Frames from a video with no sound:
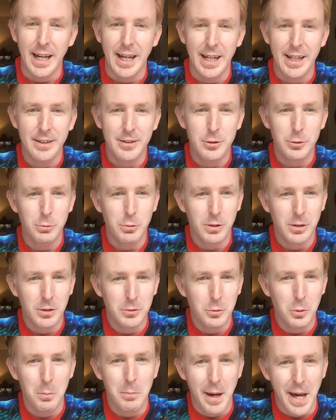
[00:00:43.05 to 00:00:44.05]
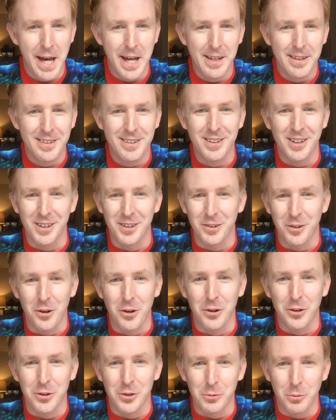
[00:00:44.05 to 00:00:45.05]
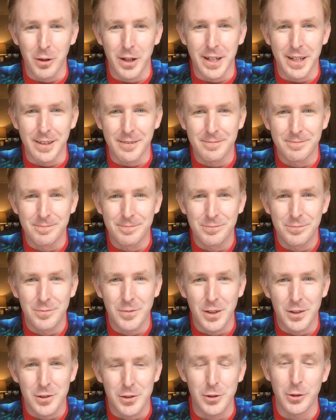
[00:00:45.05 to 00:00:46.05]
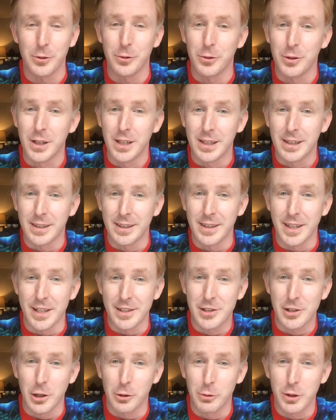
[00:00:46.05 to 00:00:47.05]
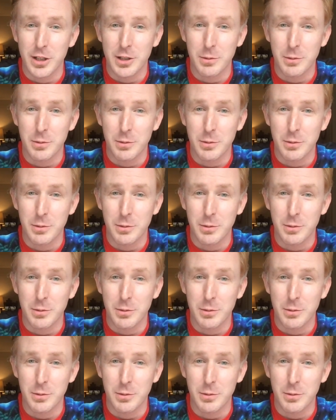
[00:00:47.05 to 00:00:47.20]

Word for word: and do a little math along the way. So let's go